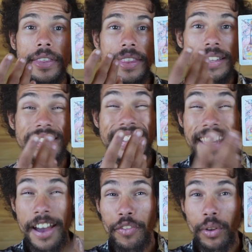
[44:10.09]
these
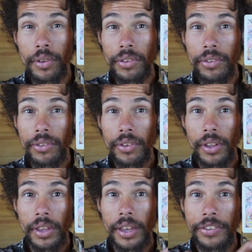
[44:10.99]
devils,
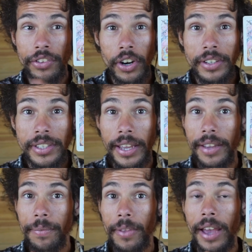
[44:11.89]

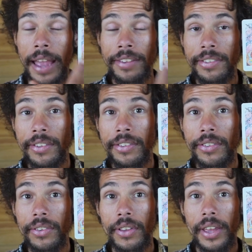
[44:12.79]
Astarte, Isis,